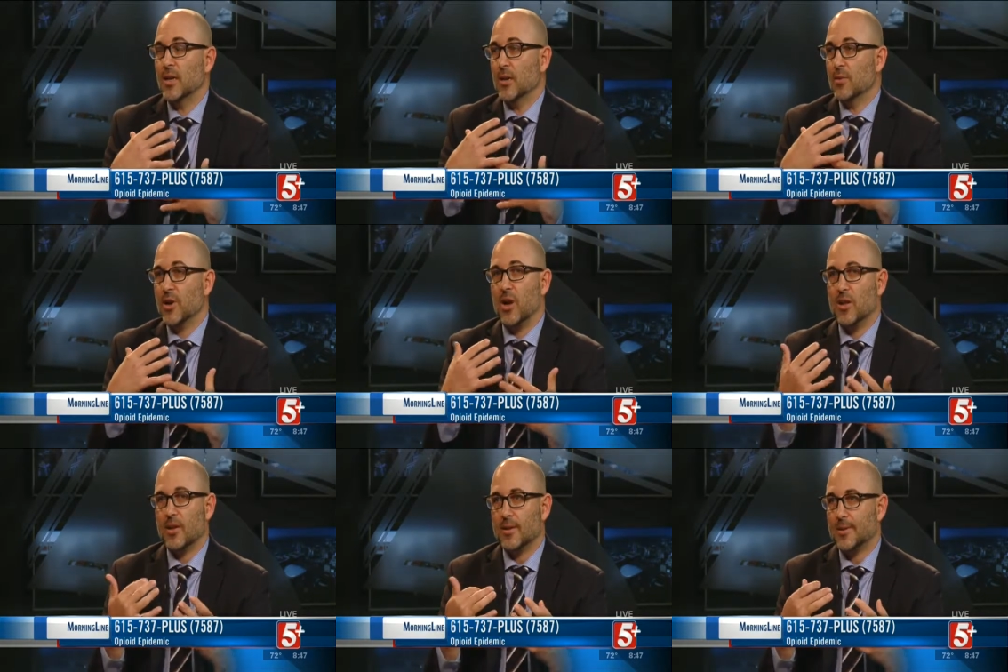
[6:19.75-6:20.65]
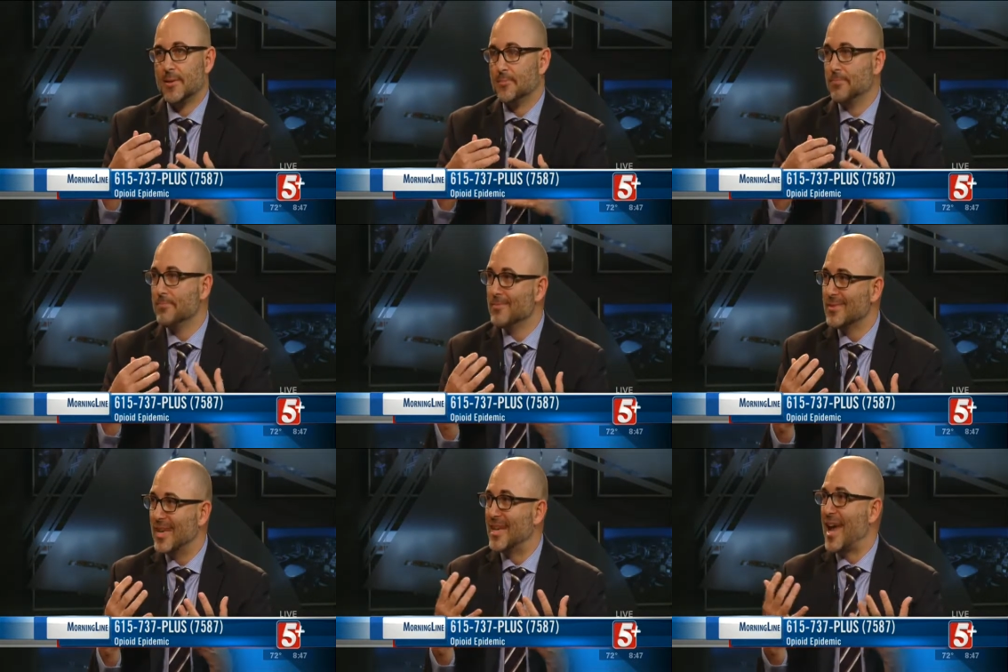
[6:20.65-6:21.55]
we call it
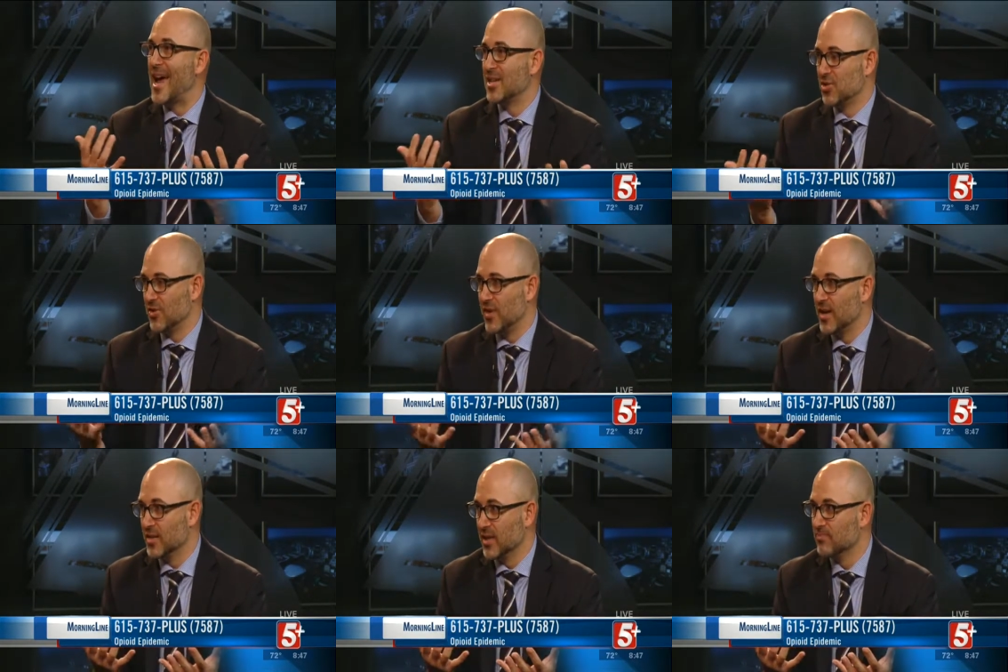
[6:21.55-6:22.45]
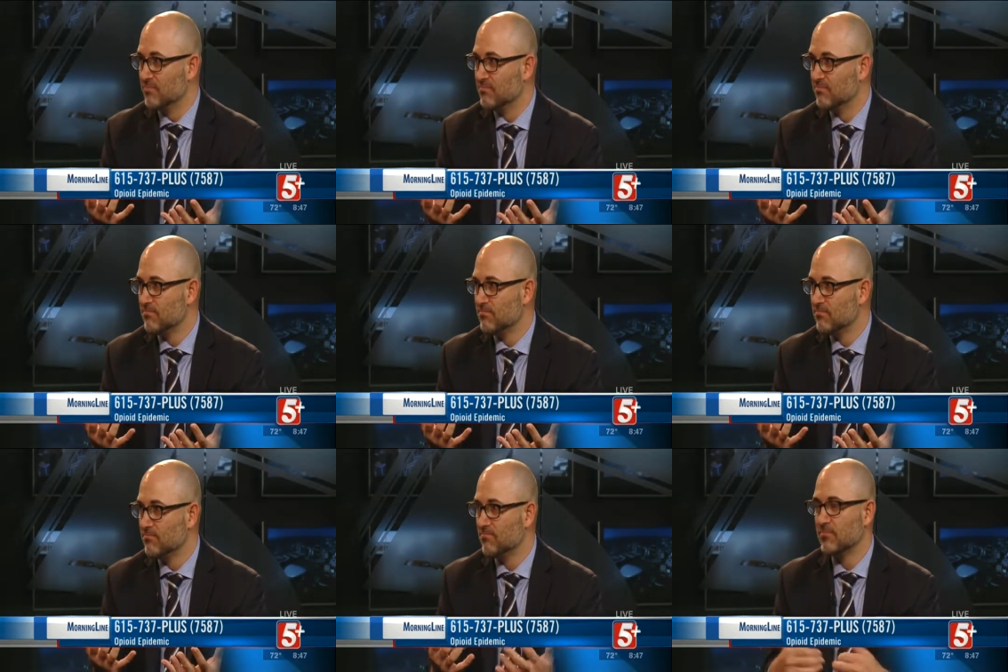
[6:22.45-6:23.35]
catastrophizing. Mm -hmm
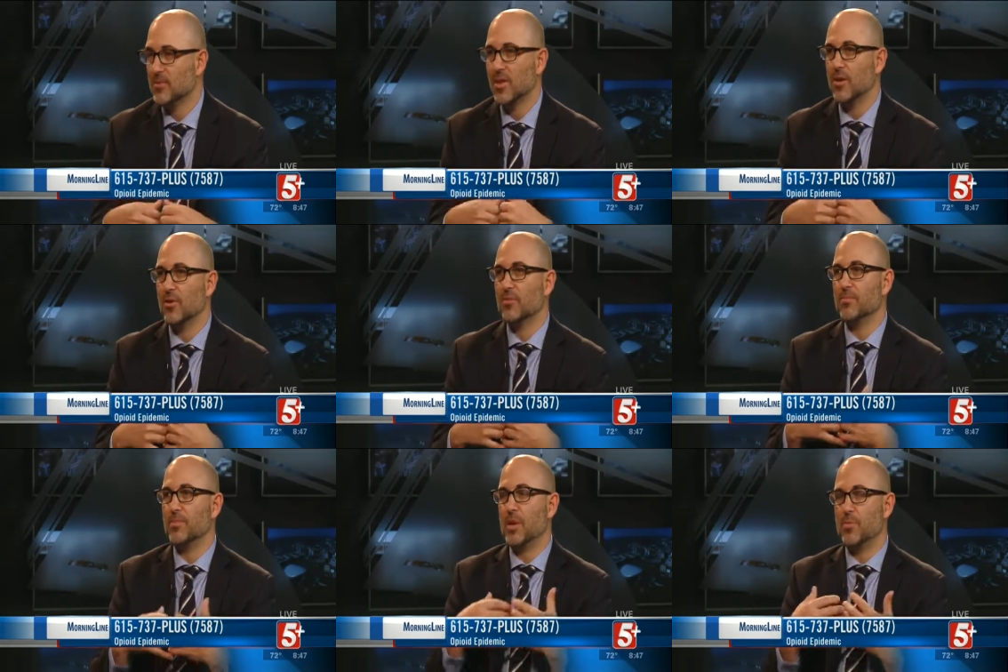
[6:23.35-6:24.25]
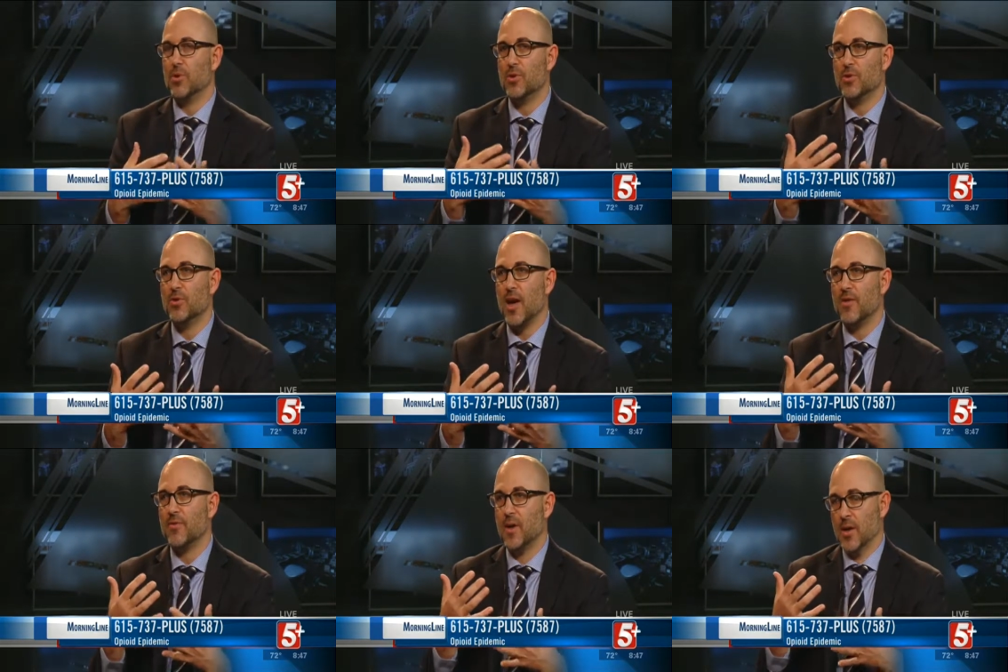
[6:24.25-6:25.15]
you know, people who
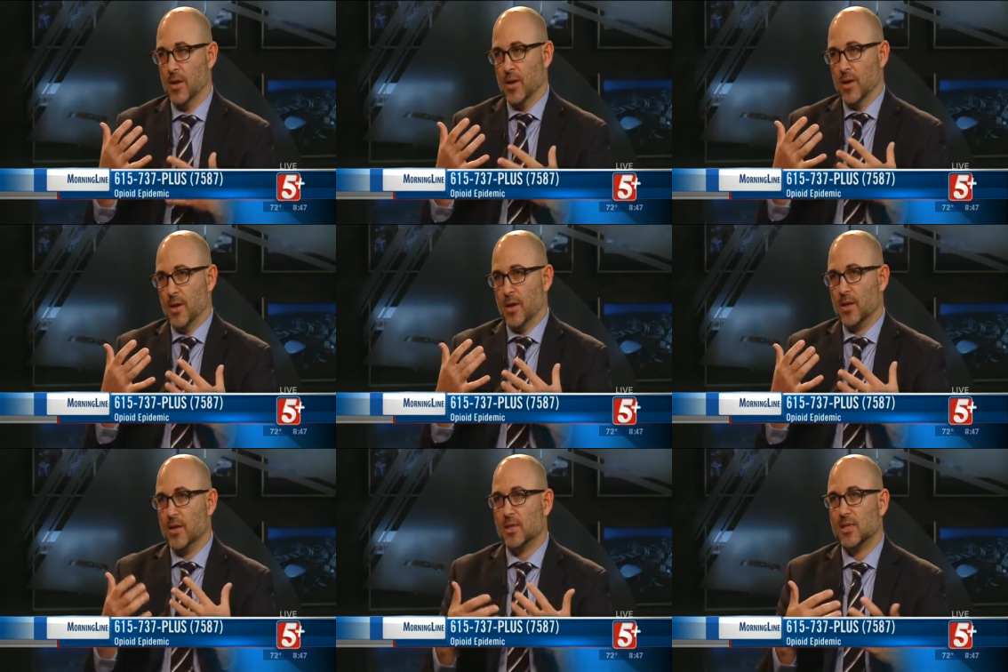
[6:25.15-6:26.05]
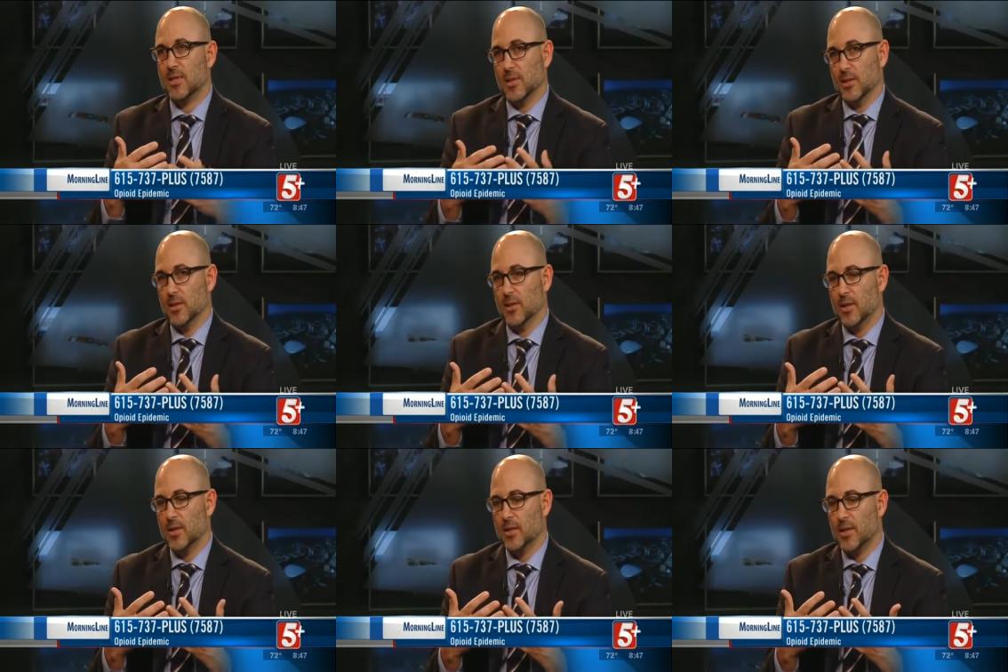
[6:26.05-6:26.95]
have this
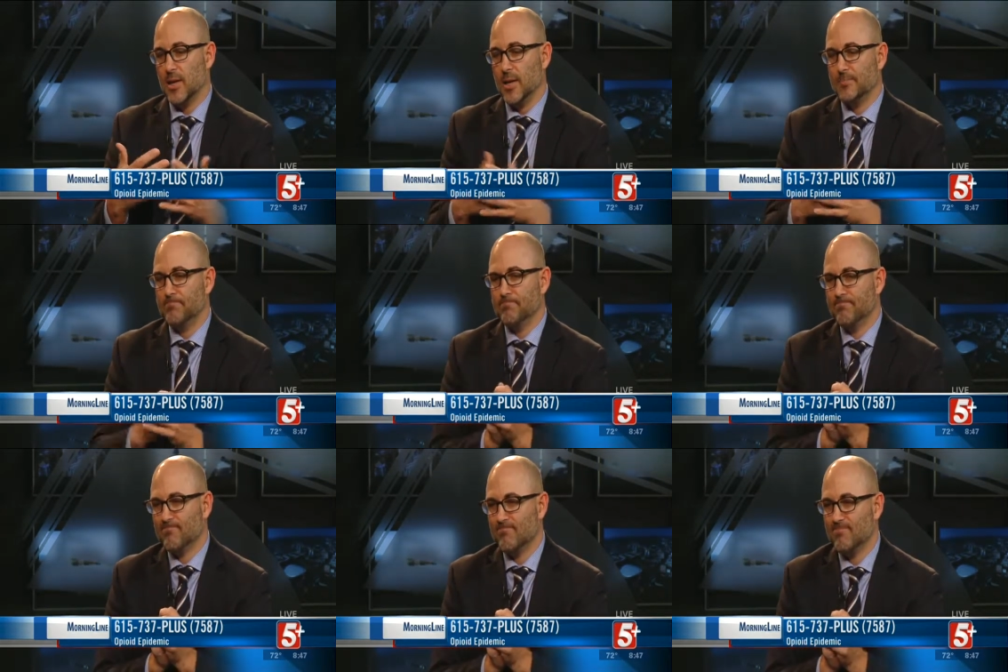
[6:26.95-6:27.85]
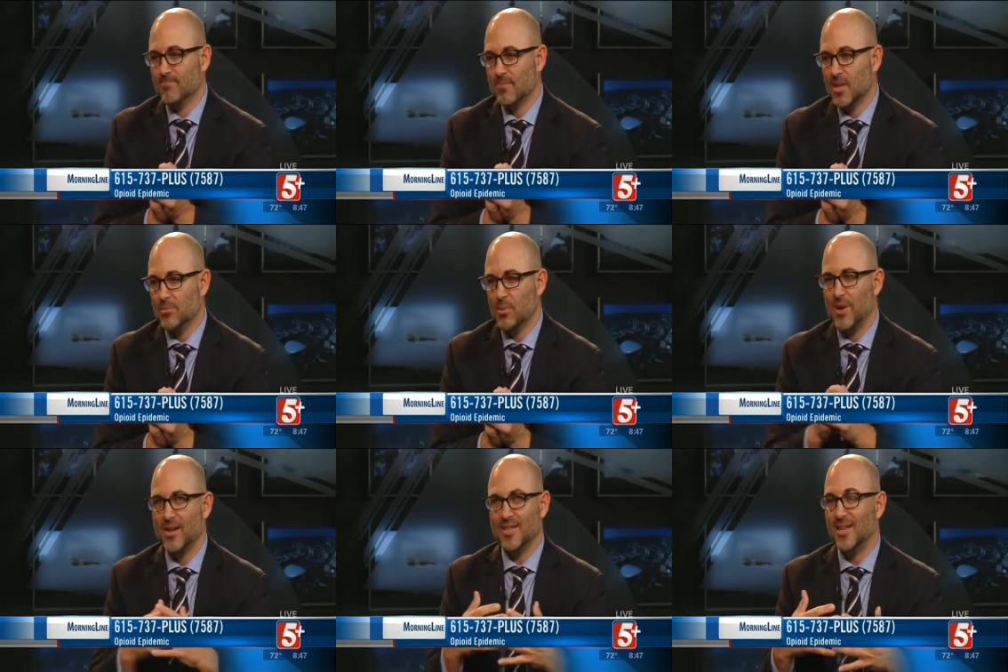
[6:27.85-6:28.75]
this um,
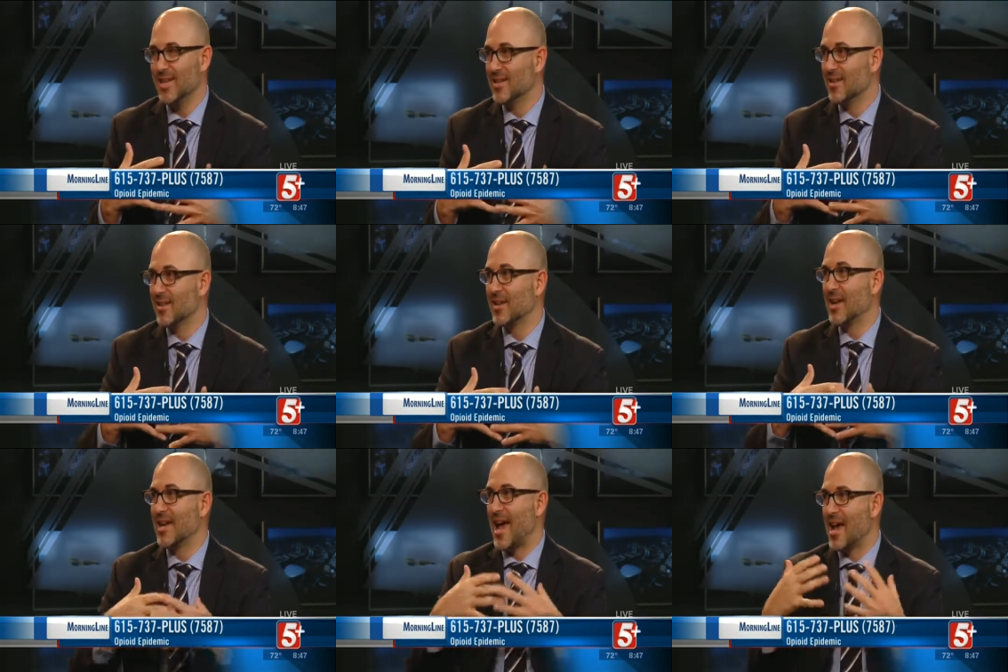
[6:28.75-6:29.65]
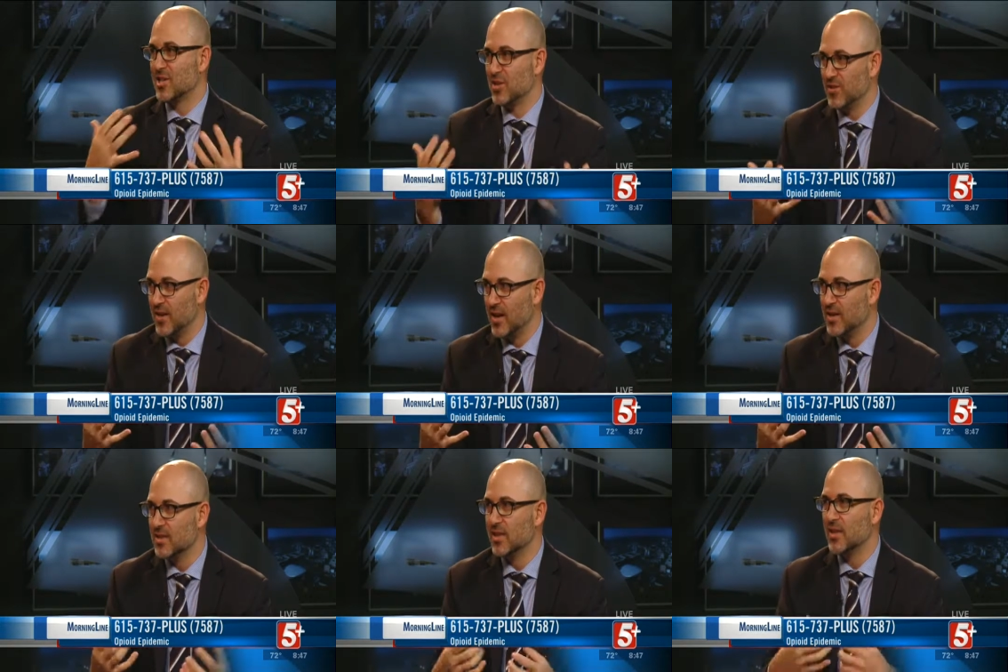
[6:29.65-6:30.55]
propensity to
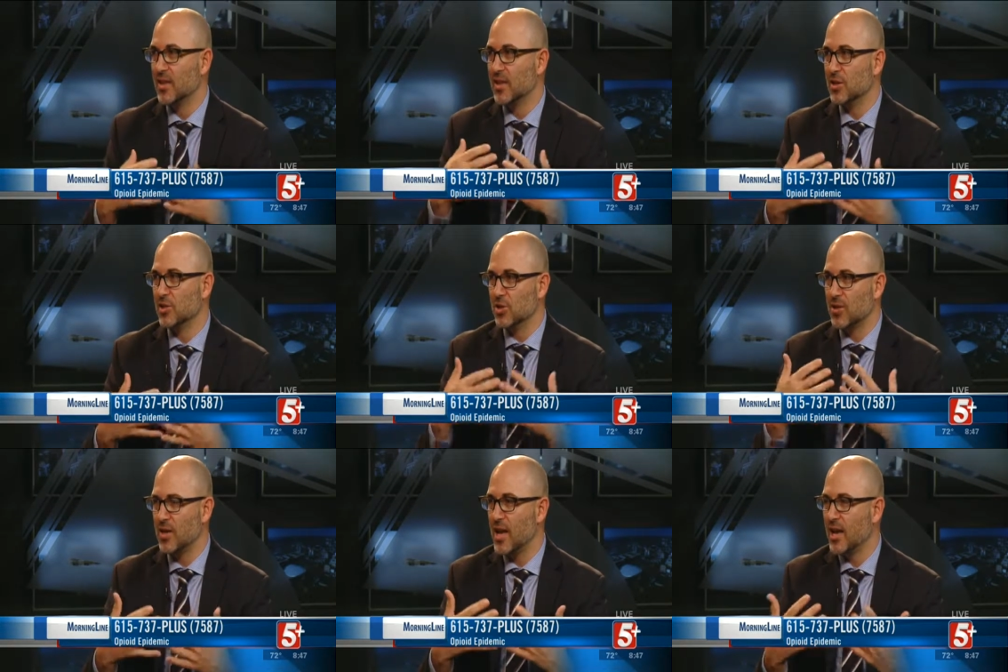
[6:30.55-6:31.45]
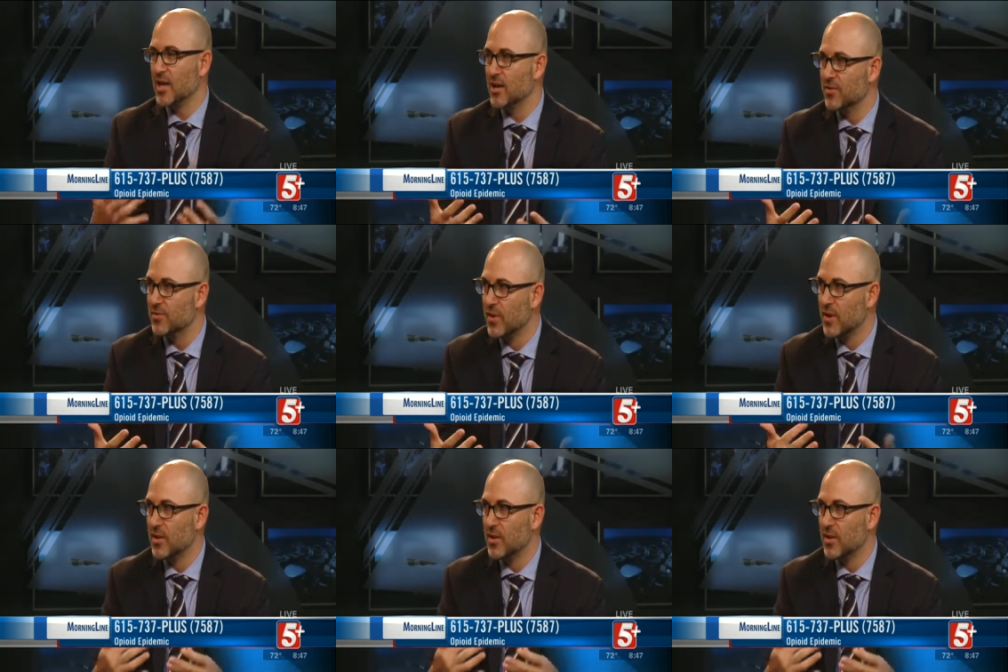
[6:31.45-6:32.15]
catastrophize. Yeah. things look negative.